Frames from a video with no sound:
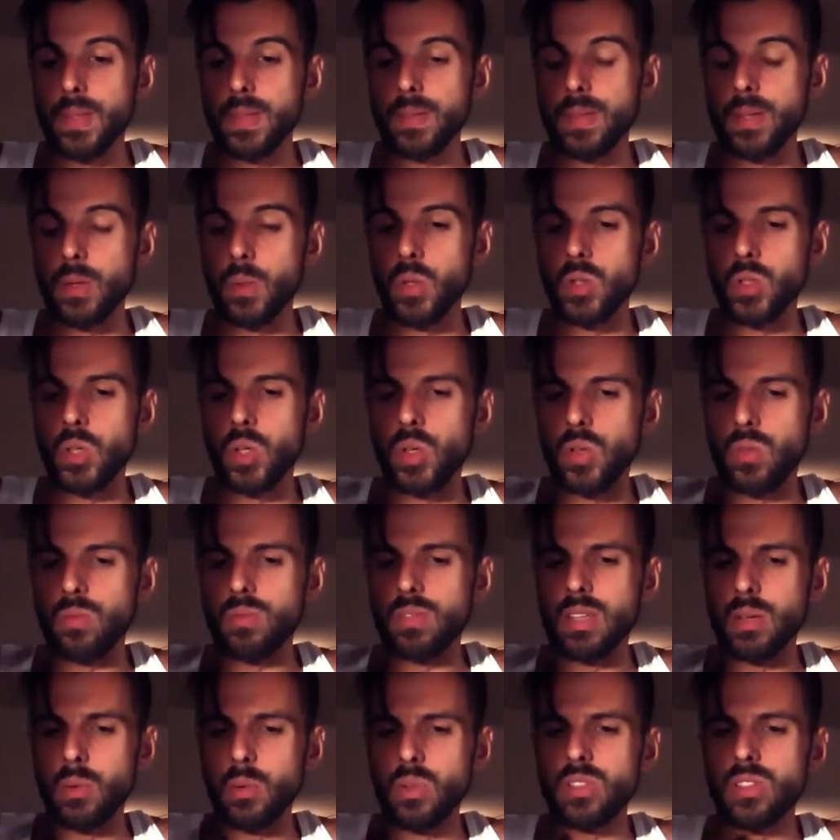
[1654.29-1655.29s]

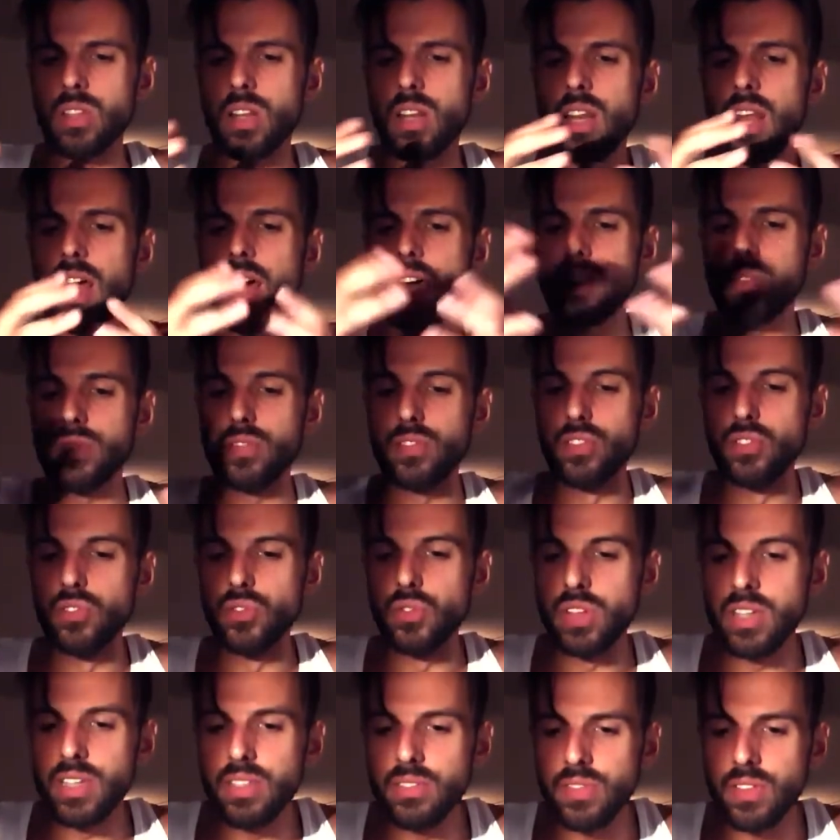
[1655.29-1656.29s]
there was a lot of
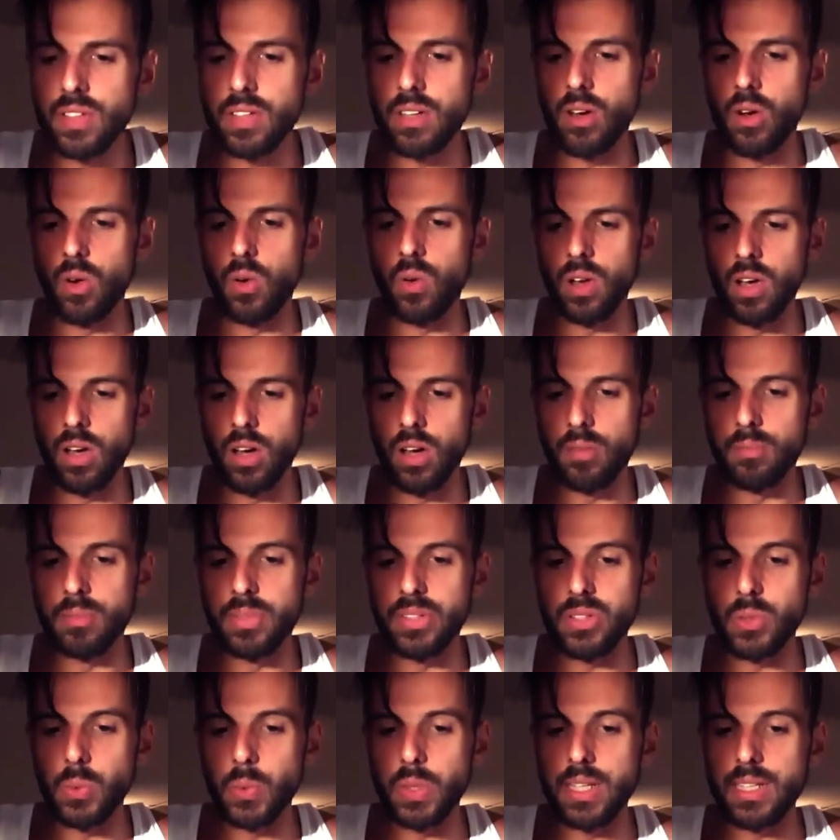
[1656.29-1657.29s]
grieving going on
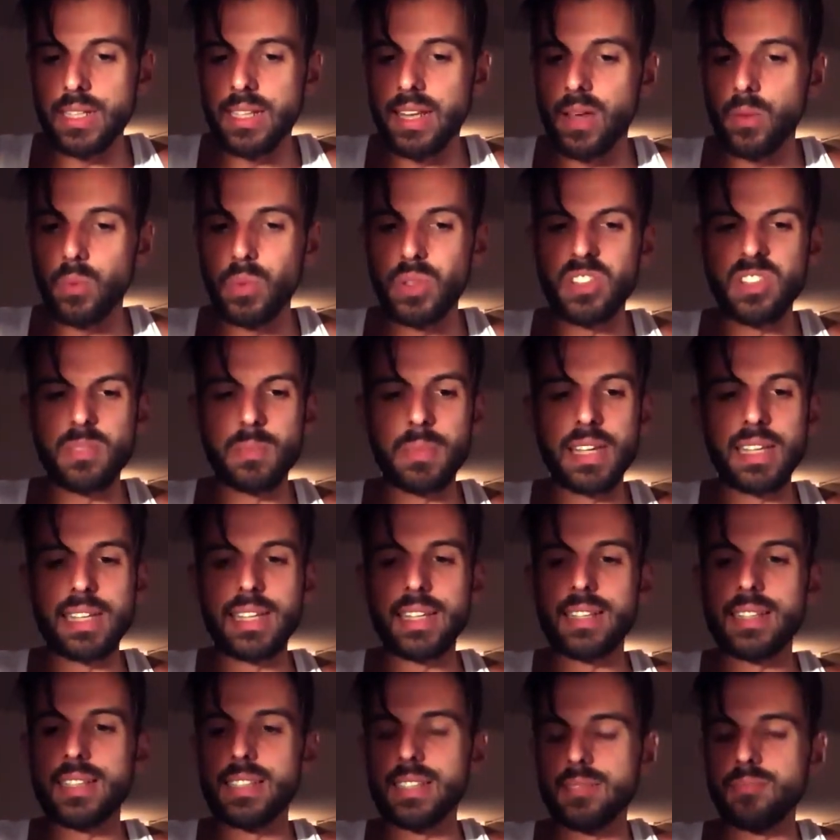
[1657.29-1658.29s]
between that, which made
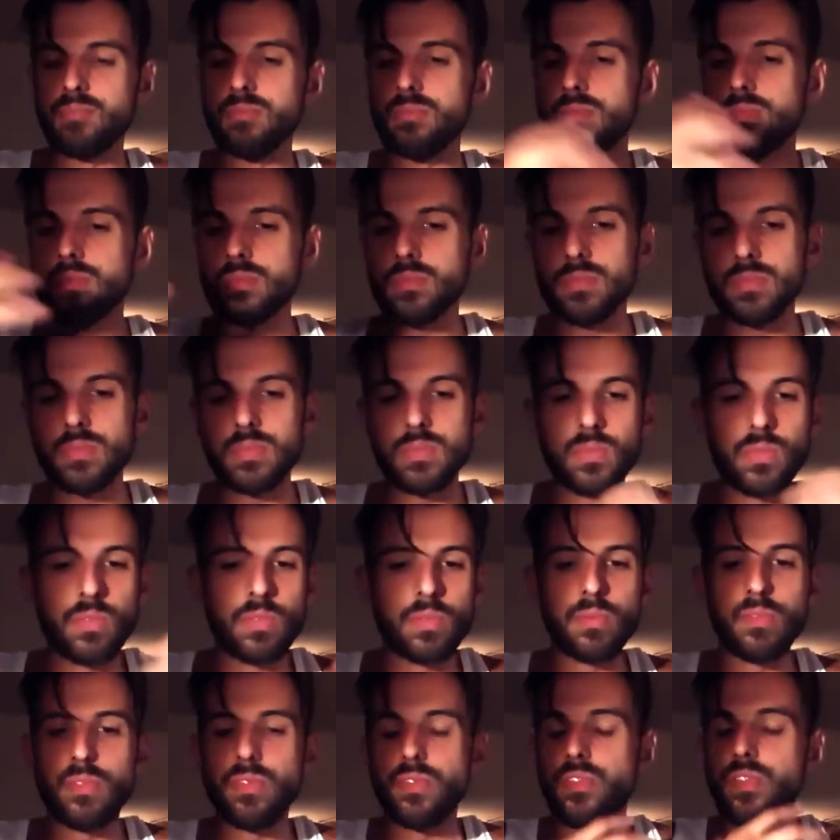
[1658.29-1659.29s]
it
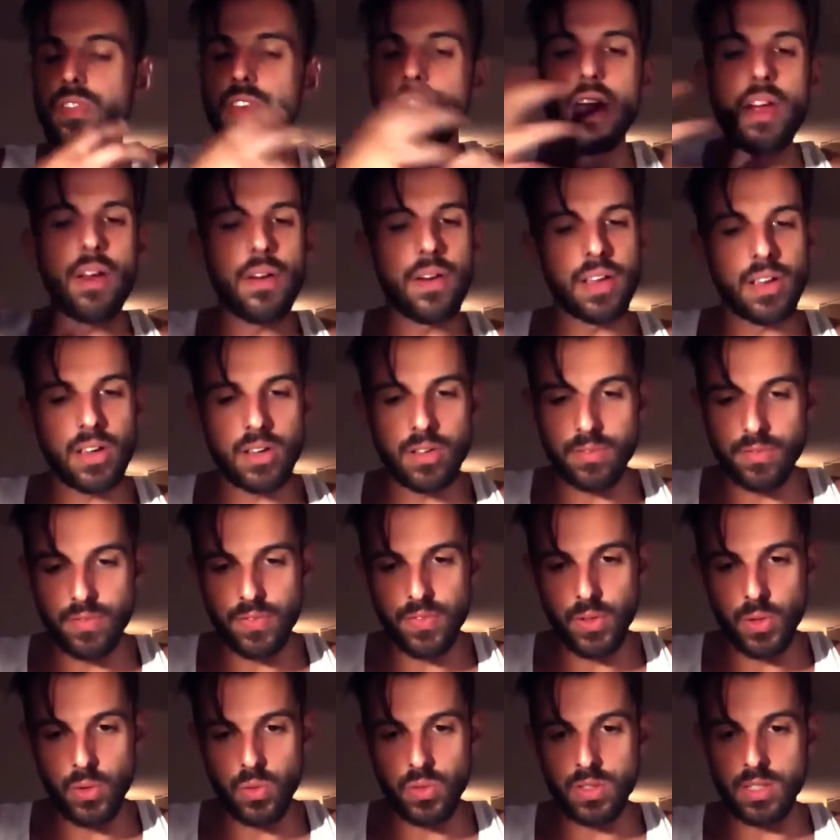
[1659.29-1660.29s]
very
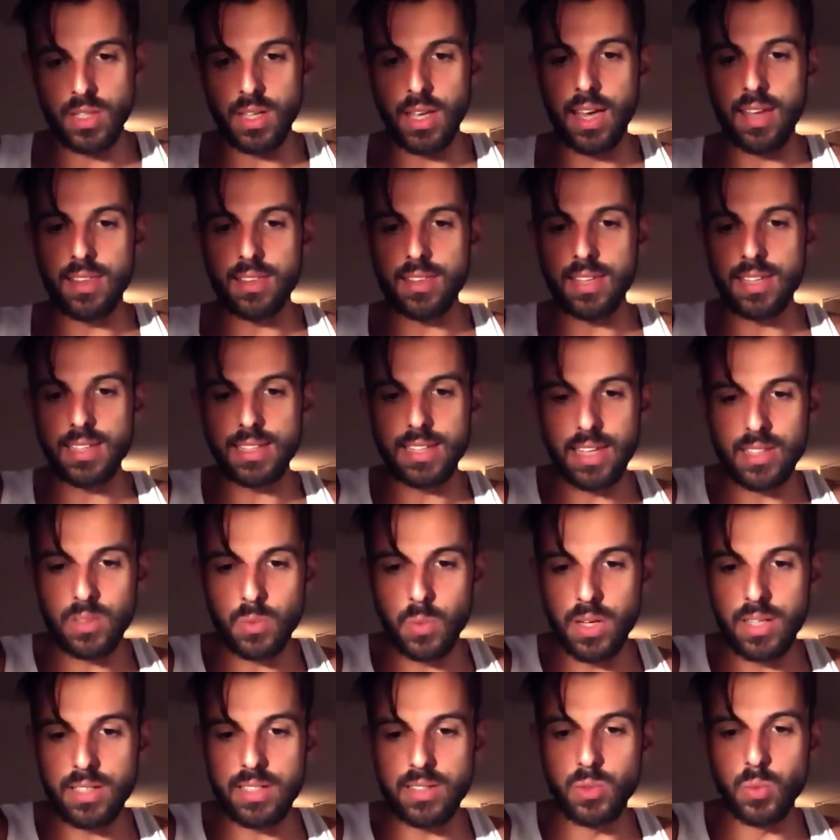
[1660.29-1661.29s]
confusing. I think that's
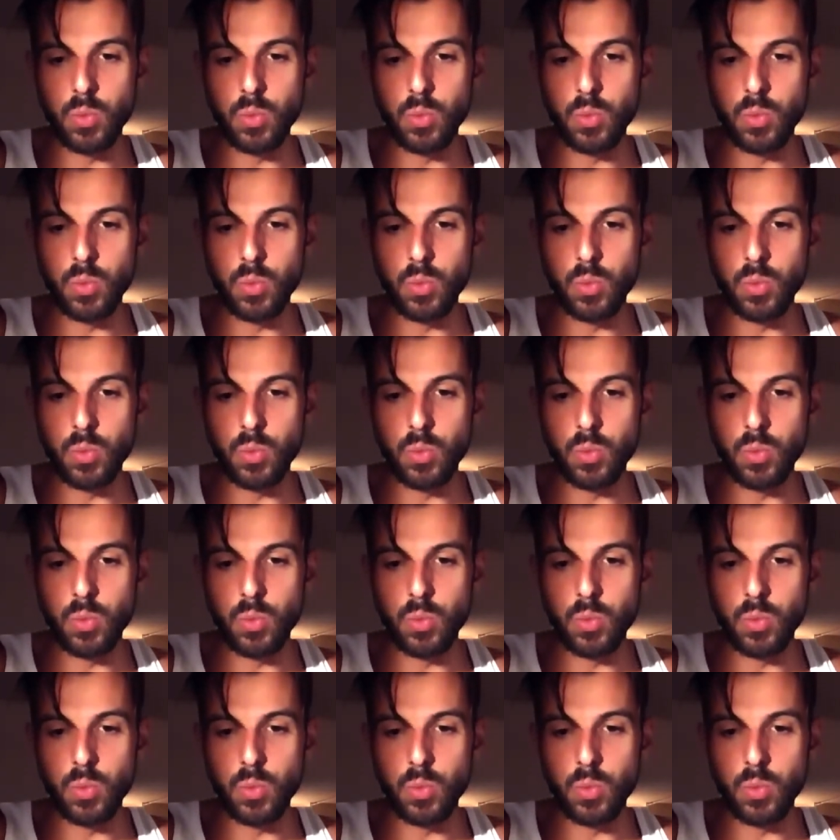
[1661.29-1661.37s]
why this